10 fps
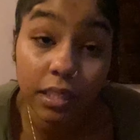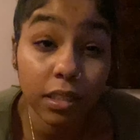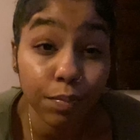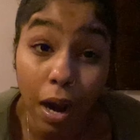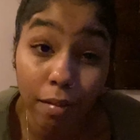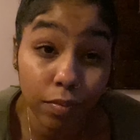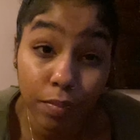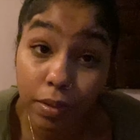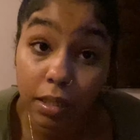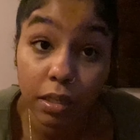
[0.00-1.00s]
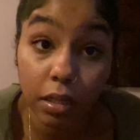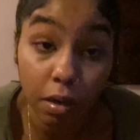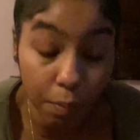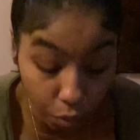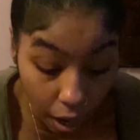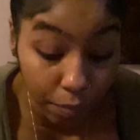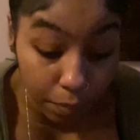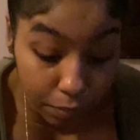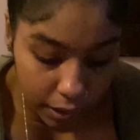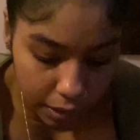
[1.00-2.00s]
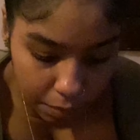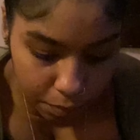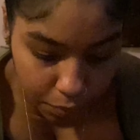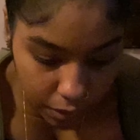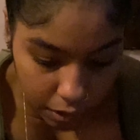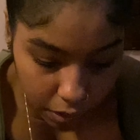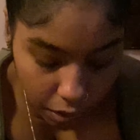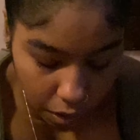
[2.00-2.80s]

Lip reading: probably be